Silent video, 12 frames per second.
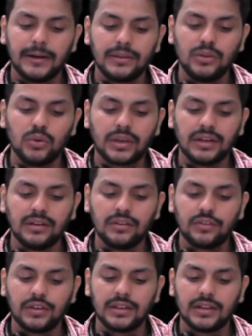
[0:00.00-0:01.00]
You can
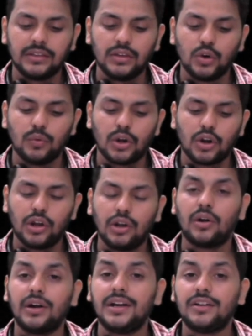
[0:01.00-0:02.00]
say that the
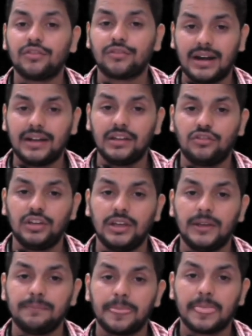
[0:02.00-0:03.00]
overall audit
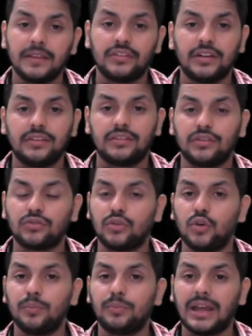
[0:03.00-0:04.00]
strategy sets the
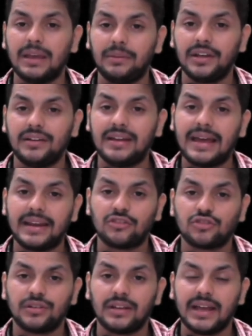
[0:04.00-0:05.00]
scope, timing and
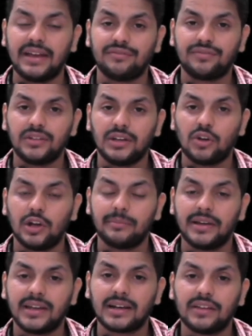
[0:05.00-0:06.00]
direction. I have in all
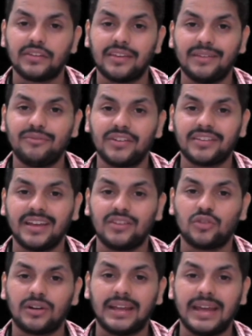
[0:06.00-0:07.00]
my classes
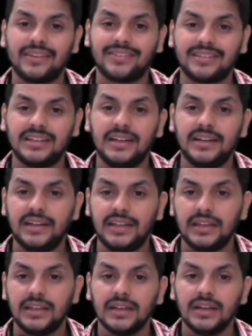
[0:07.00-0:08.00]
emphasized on
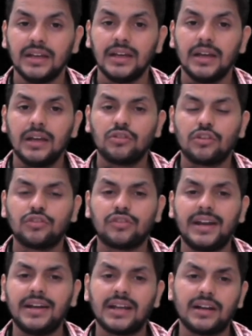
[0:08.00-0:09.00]
STD. So
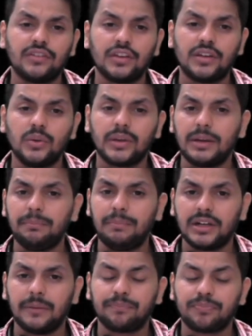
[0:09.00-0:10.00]
straight answer you can
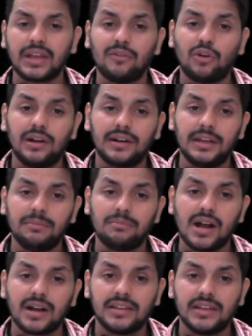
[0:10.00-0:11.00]
pick up. I've already
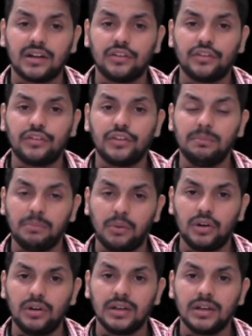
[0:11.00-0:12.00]
marked the answers in
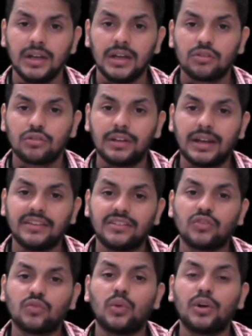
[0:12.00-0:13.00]
bold so that I
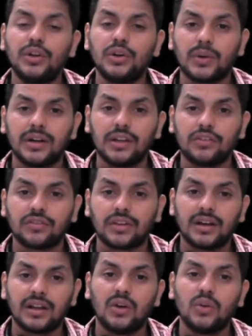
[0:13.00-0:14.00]
just want you to
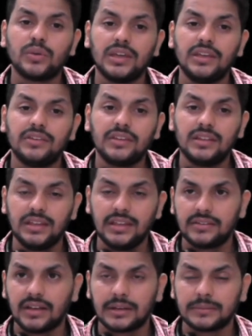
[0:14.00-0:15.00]
understand how easy
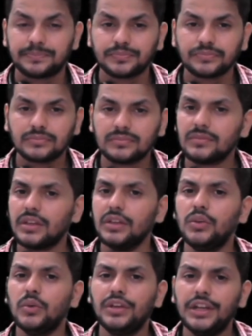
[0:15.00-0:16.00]
these are.
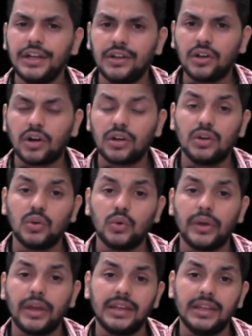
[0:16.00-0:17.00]
You need not
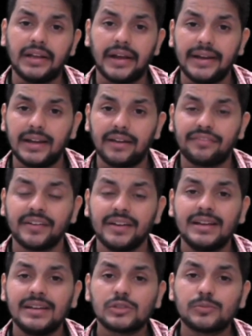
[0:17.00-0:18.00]
do any kind of
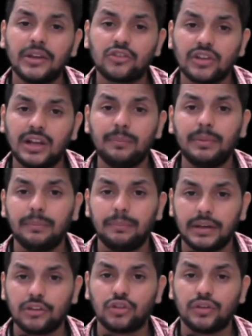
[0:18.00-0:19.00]
special
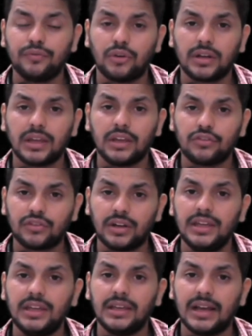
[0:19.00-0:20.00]
preparation for case
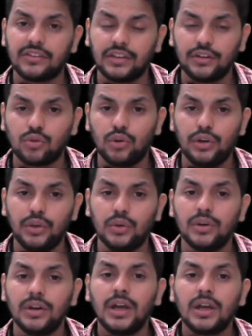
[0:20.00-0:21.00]
study. As I told
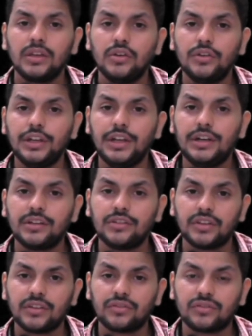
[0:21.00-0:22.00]
you, you need to
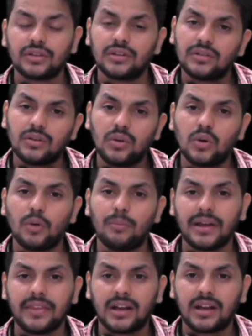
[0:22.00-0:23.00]
just go
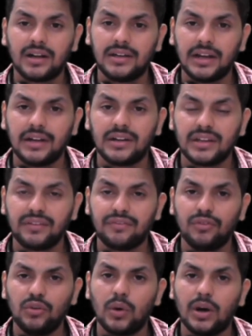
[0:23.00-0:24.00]
by the content.
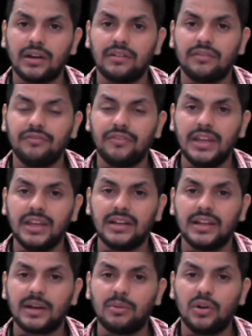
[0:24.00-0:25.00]
If you are very
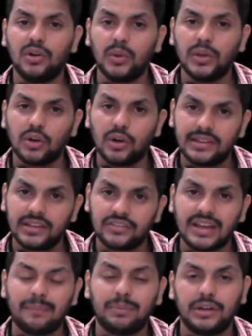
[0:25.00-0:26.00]
clear about doing all the
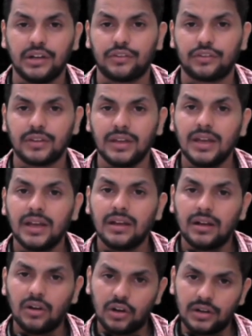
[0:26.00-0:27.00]
chapters
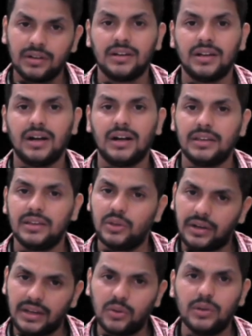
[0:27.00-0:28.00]
on
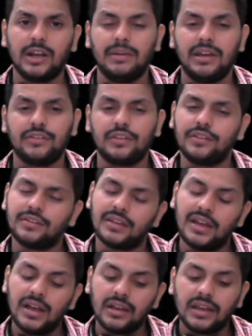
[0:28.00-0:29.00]
your regular
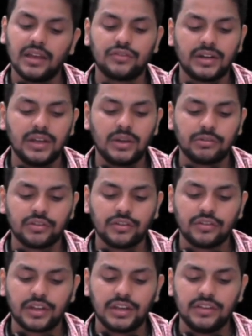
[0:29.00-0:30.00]
basis, case study
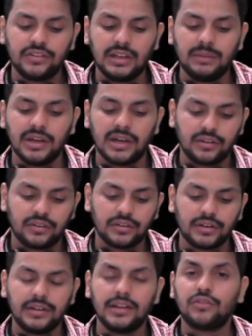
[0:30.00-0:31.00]
questions can easily be
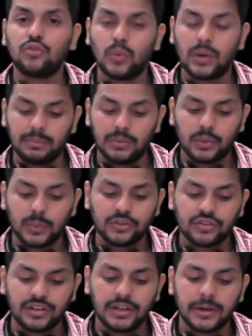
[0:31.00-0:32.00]
answered. Let's do one more
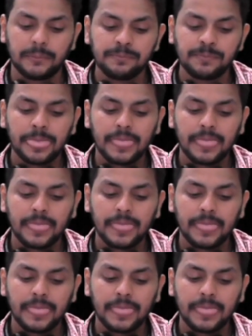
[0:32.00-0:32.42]
question here.